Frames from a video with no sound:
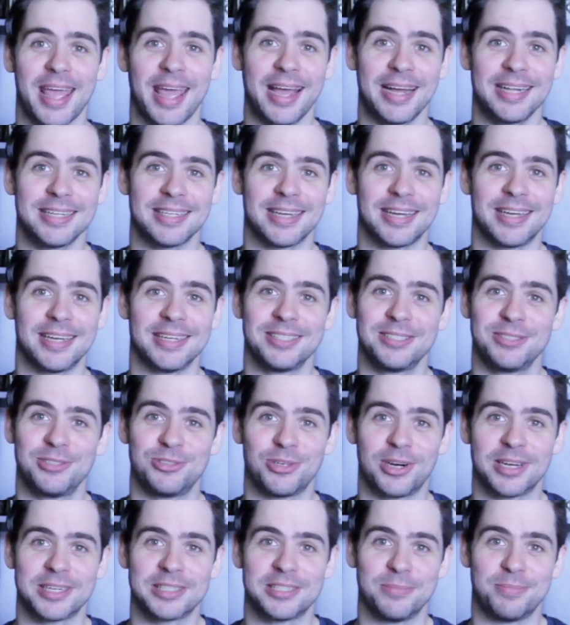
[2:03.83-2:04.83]
Allied,
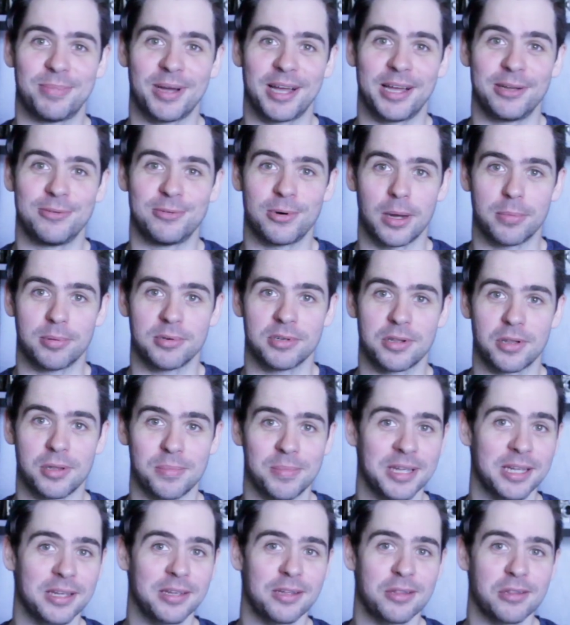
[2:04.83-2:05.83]
directed by Robert
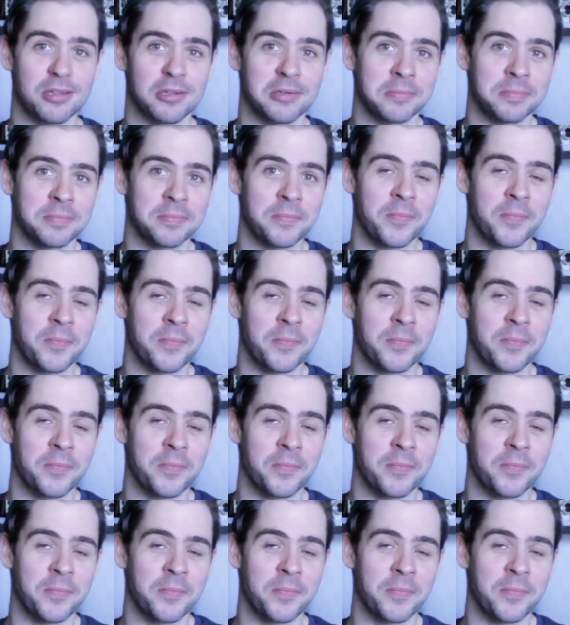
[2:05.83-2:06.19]
Zemeckis,